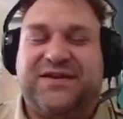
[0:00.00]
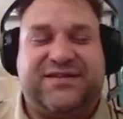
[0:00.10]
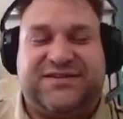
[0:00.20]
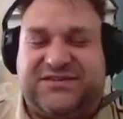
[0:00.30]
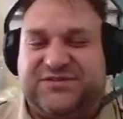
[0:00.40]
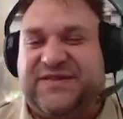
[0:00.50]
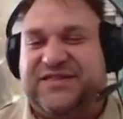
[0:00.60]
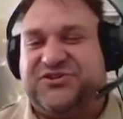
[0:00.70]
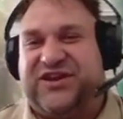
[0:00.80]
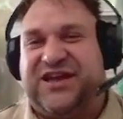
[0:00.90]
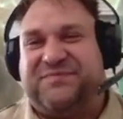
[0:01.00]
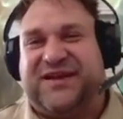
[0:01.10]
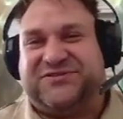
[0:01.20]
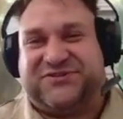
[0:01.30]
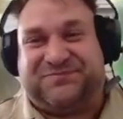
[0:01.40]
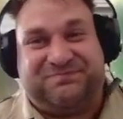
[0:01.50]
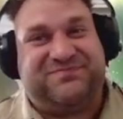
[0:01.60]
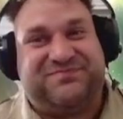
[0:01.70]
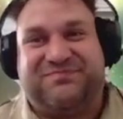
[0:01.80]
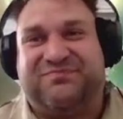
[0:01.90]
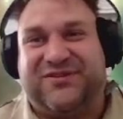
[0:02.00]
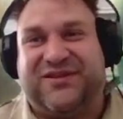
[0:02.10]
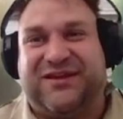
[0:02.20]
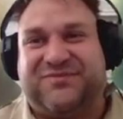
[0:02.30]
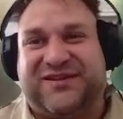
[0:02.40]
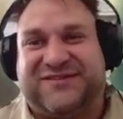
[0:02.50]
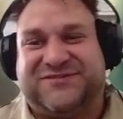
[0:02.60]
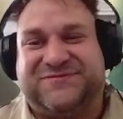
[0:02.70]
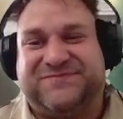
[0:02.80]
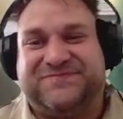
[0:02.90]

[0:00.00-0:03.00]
This has been the Shade Master. God bless.